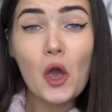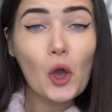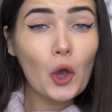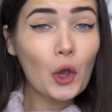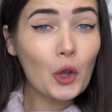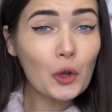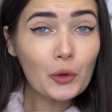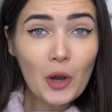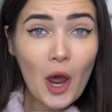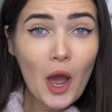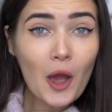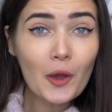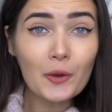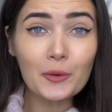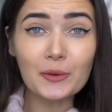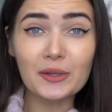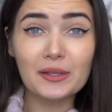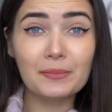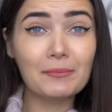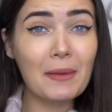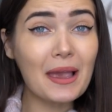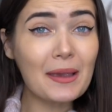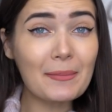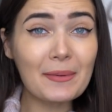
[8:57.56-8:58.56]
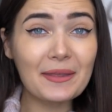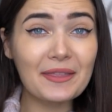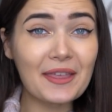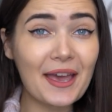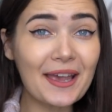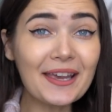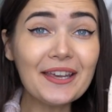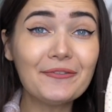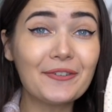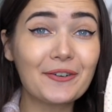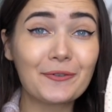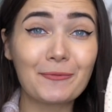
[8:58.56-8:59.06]
Who knows? Maybe
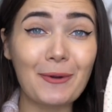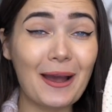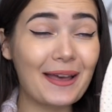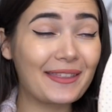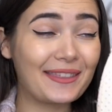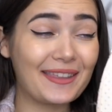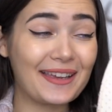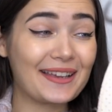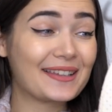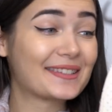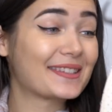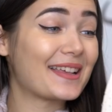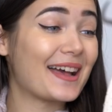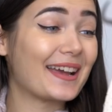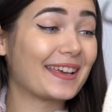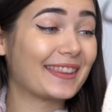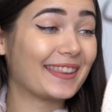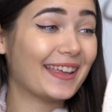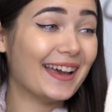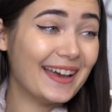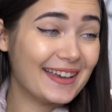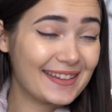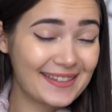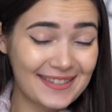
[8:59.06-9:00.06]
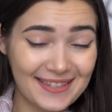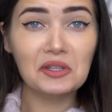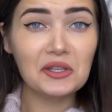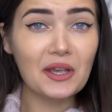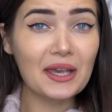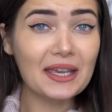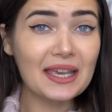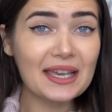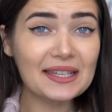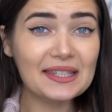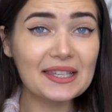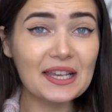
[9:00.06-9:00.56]
they even wear things like this. So
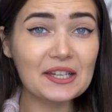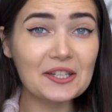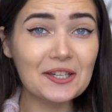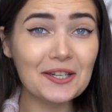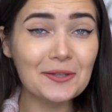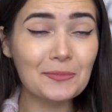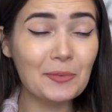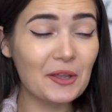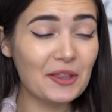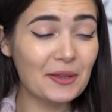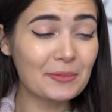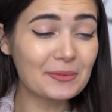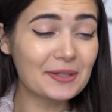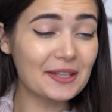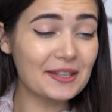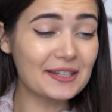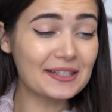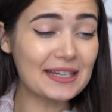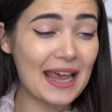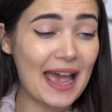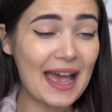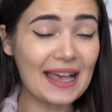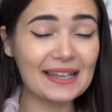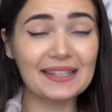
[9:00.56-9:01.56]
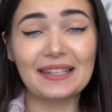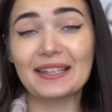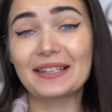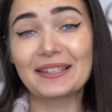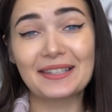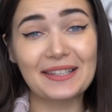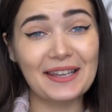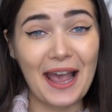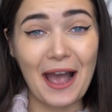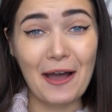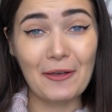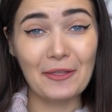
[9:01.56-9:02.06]
I guess let's just put them to the test and
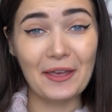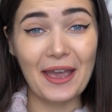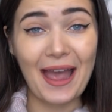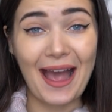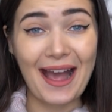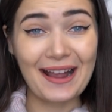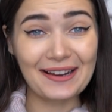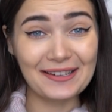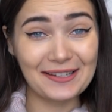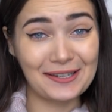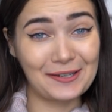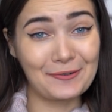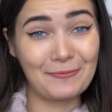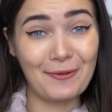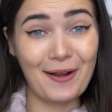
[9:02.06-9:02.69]
see how they actually